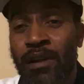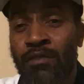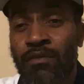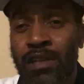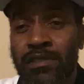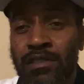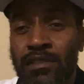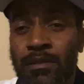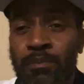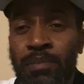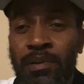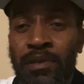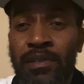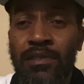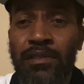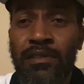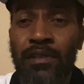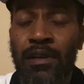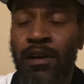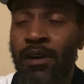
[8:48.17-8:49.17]
rest in peace
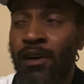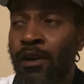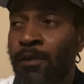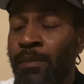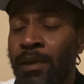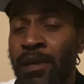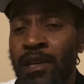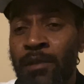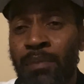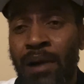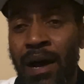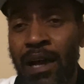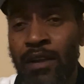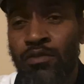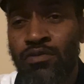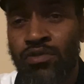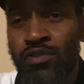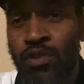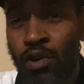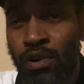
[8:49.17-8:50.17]
to anybody
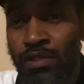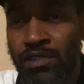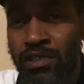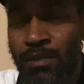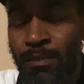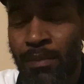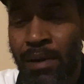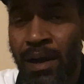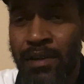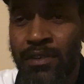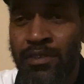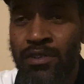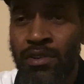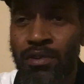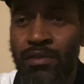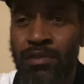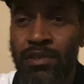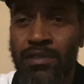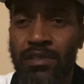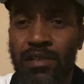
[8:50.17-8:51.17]
who's lost somebody
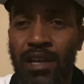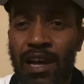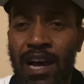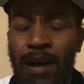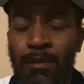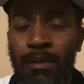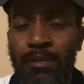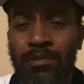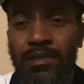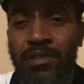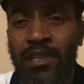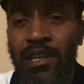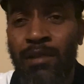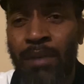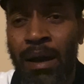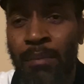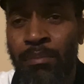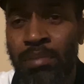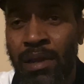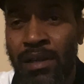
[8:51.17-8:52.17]
during this time. I'm sending
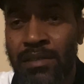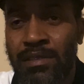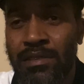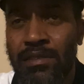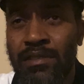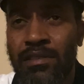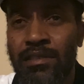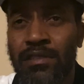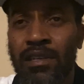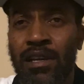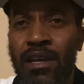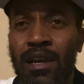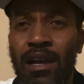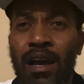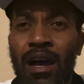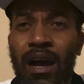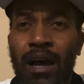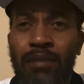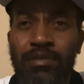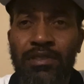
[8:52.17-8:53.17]
my blessings.
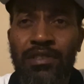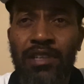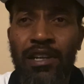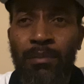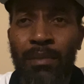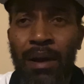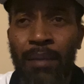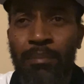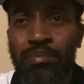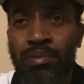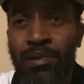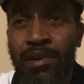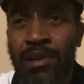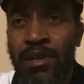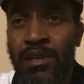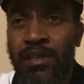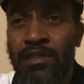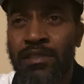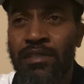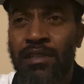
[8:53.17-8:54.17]
I'm sending my
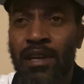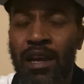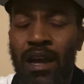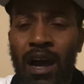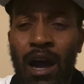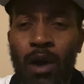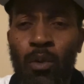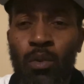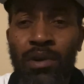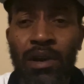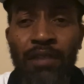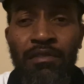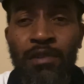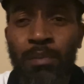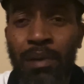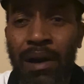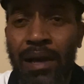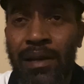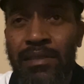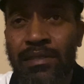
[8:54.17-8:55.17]
prayers. I want
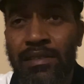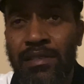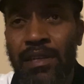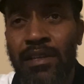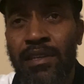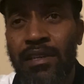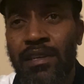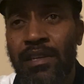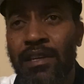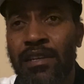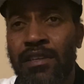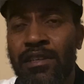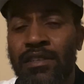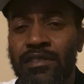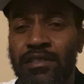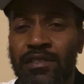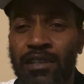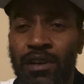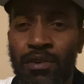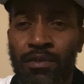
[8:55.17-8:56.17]
everybody to take care of
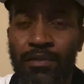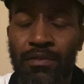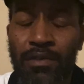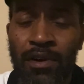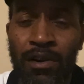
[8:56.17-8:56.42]
yourself.